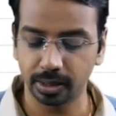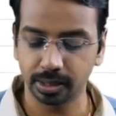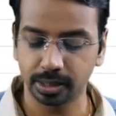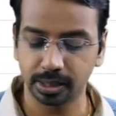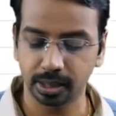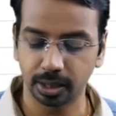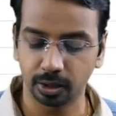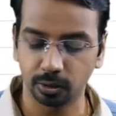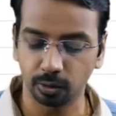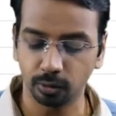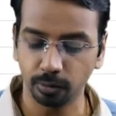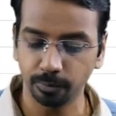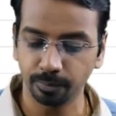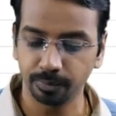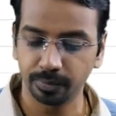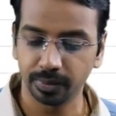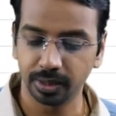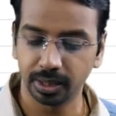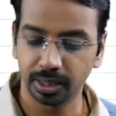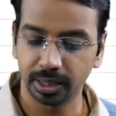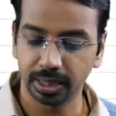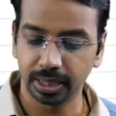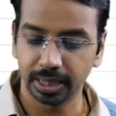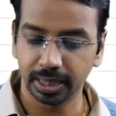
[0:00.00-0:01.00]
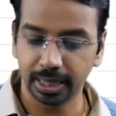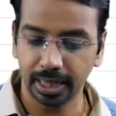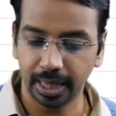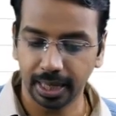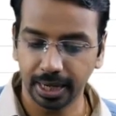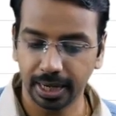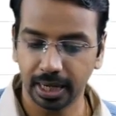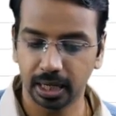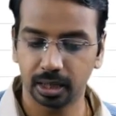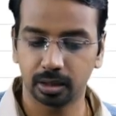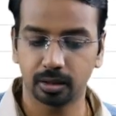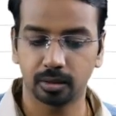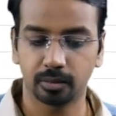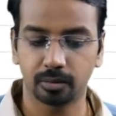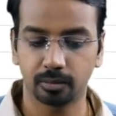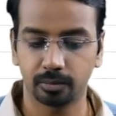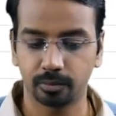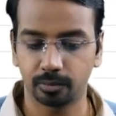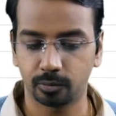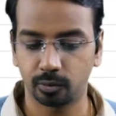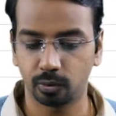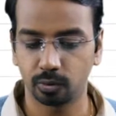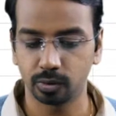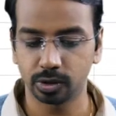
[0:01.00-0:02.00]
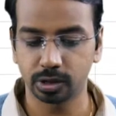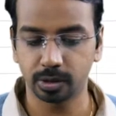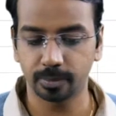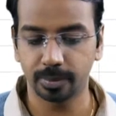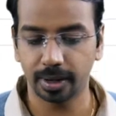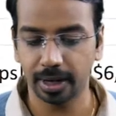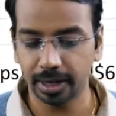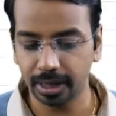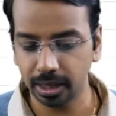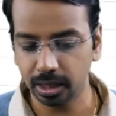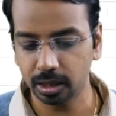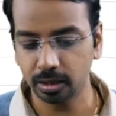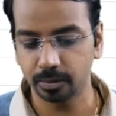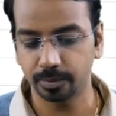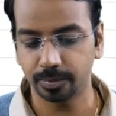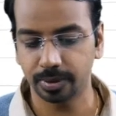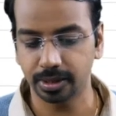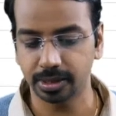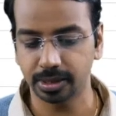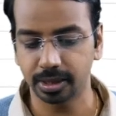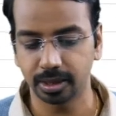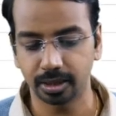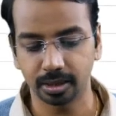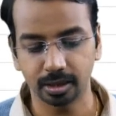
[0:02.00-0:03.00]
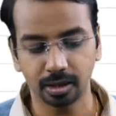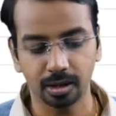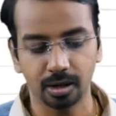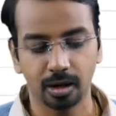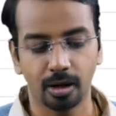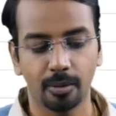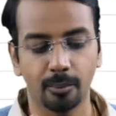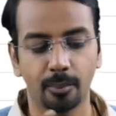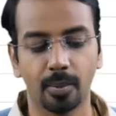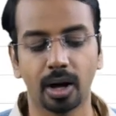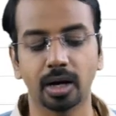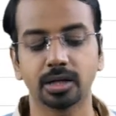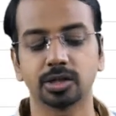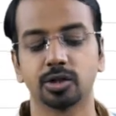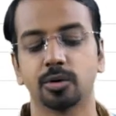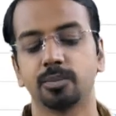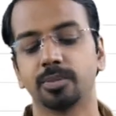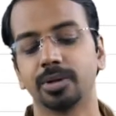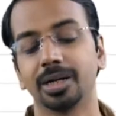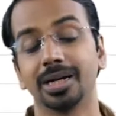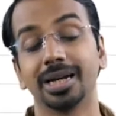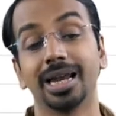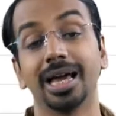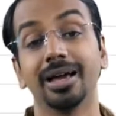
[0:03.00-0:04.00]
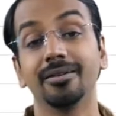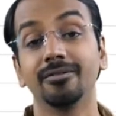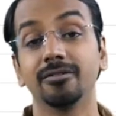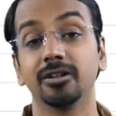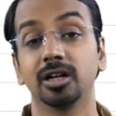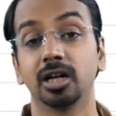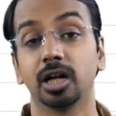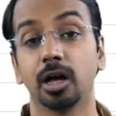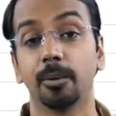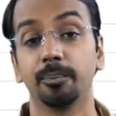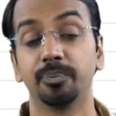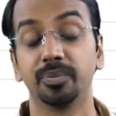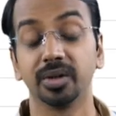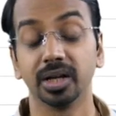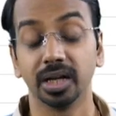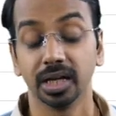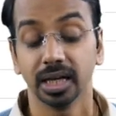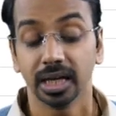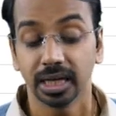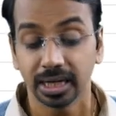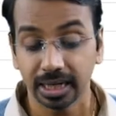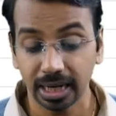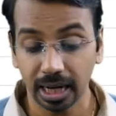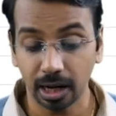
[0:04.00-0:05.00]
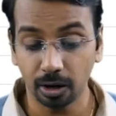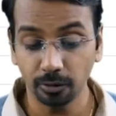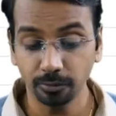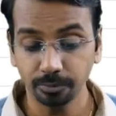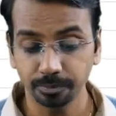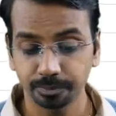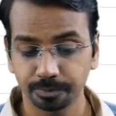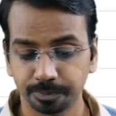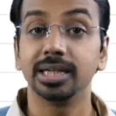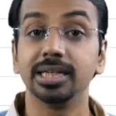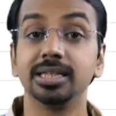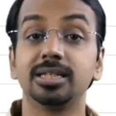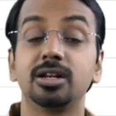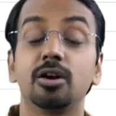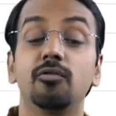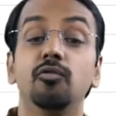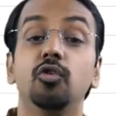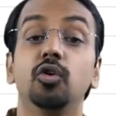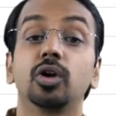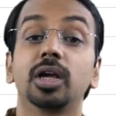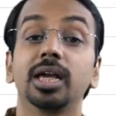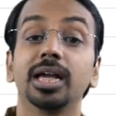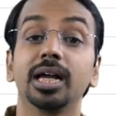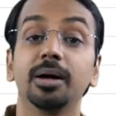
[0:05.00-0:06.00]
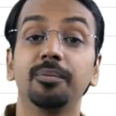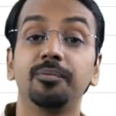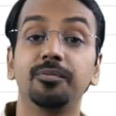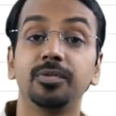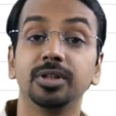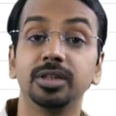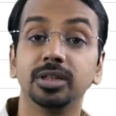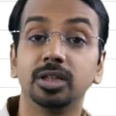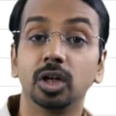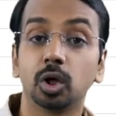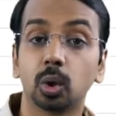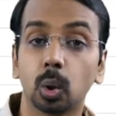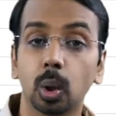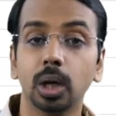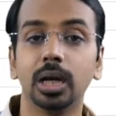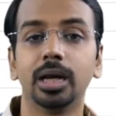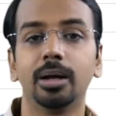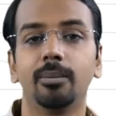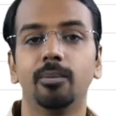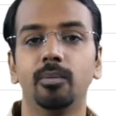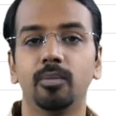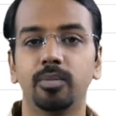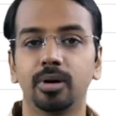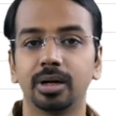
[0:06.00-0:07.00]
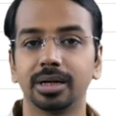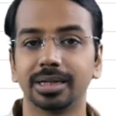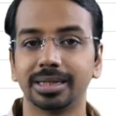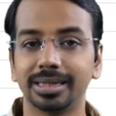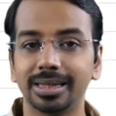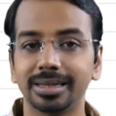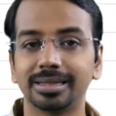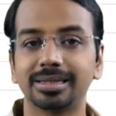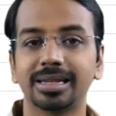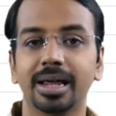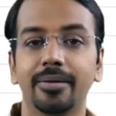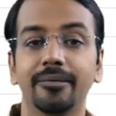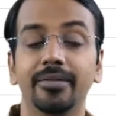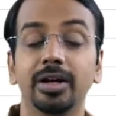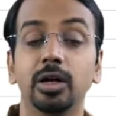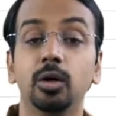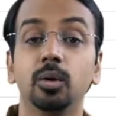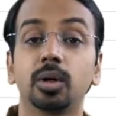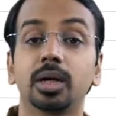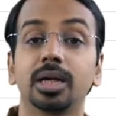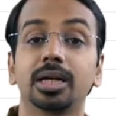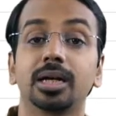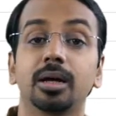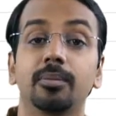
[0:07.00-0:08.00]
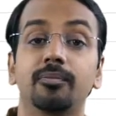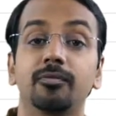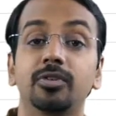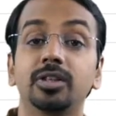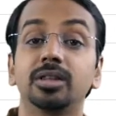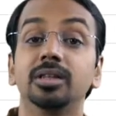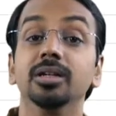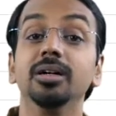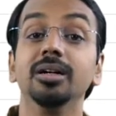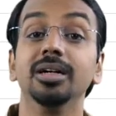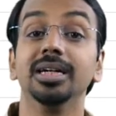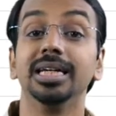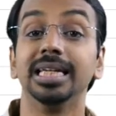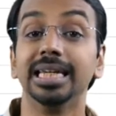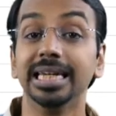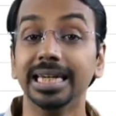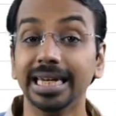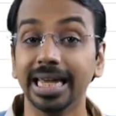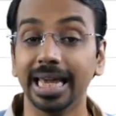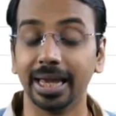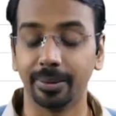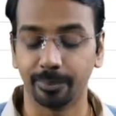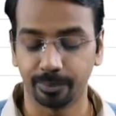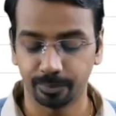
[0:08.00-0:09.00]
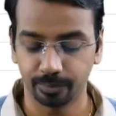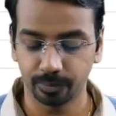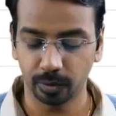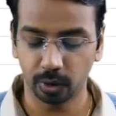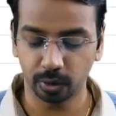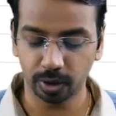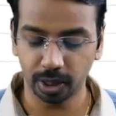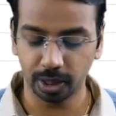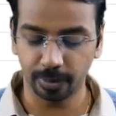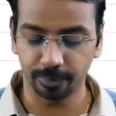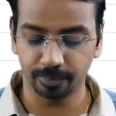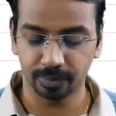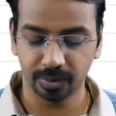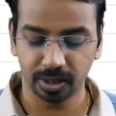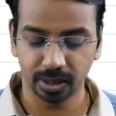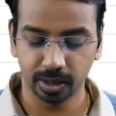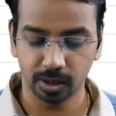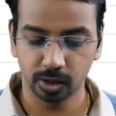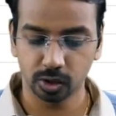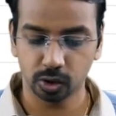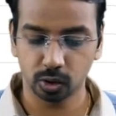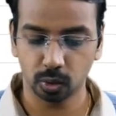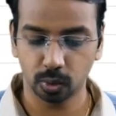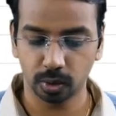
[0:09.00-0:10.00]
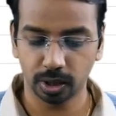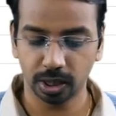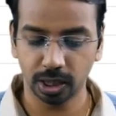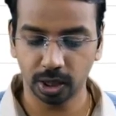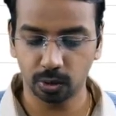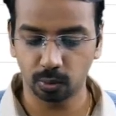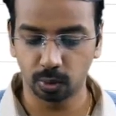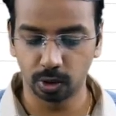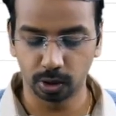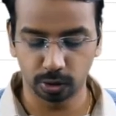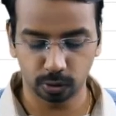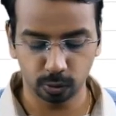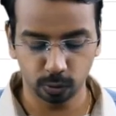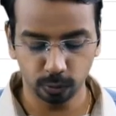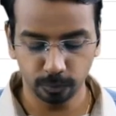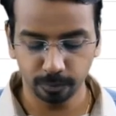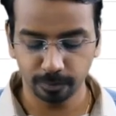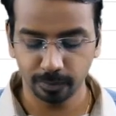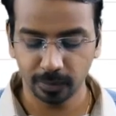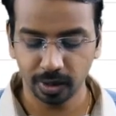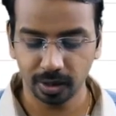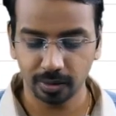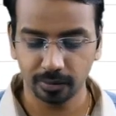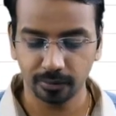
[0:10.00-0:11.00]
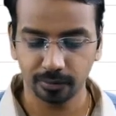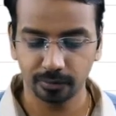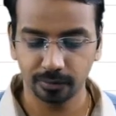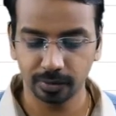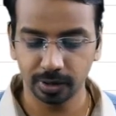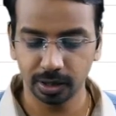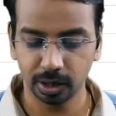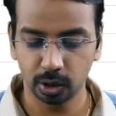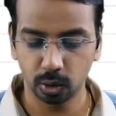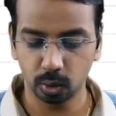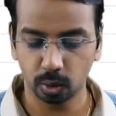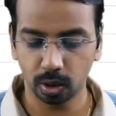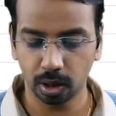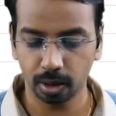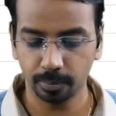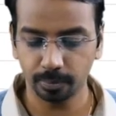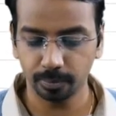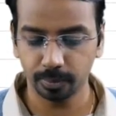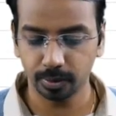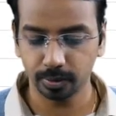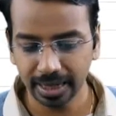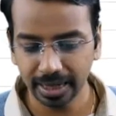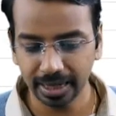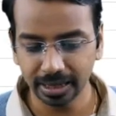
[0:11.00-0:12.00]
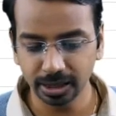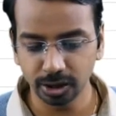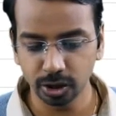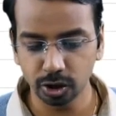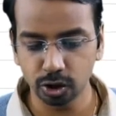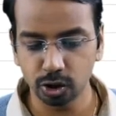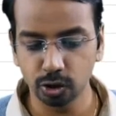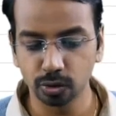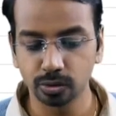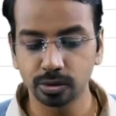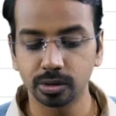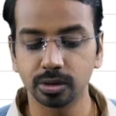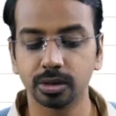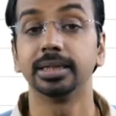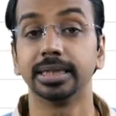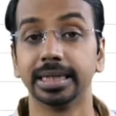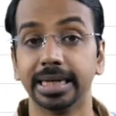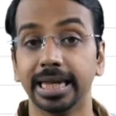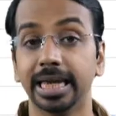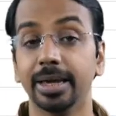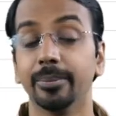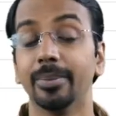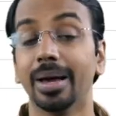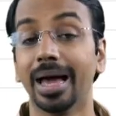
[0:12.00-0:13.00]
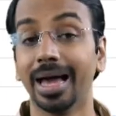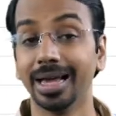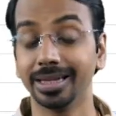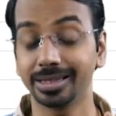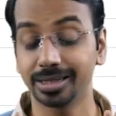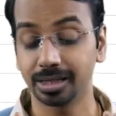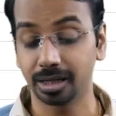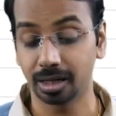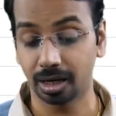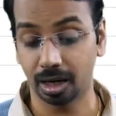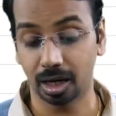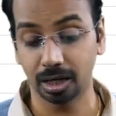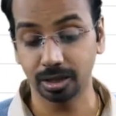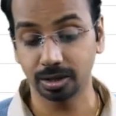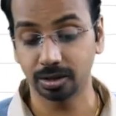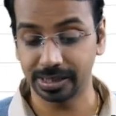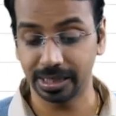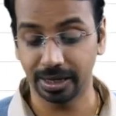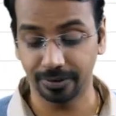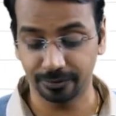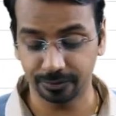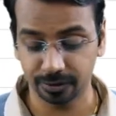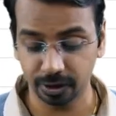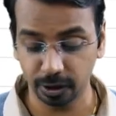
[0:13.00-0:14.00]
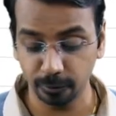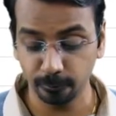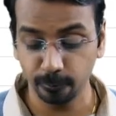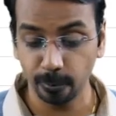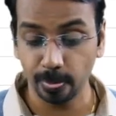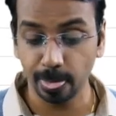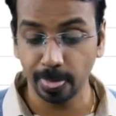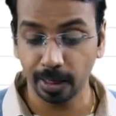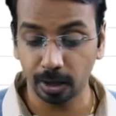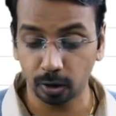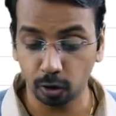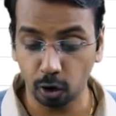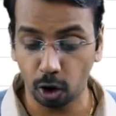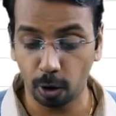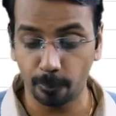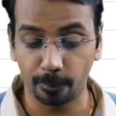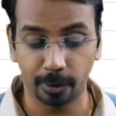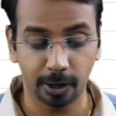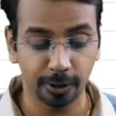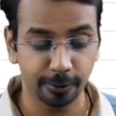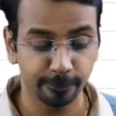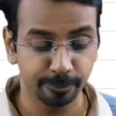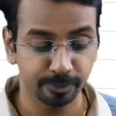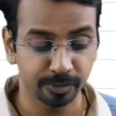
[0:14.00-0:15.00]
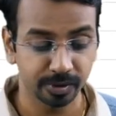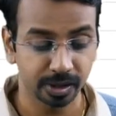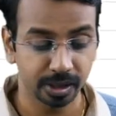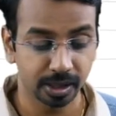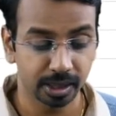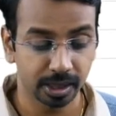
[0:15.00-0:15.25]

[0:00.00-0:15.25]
0, and I'll close the bracket, press enter, marks obtained have come. Now, instead of looking up with the roll number, this time we'll look it up with the name, okay? So equal to VLOOKUP, I'll just use name as Raj, F3, comma,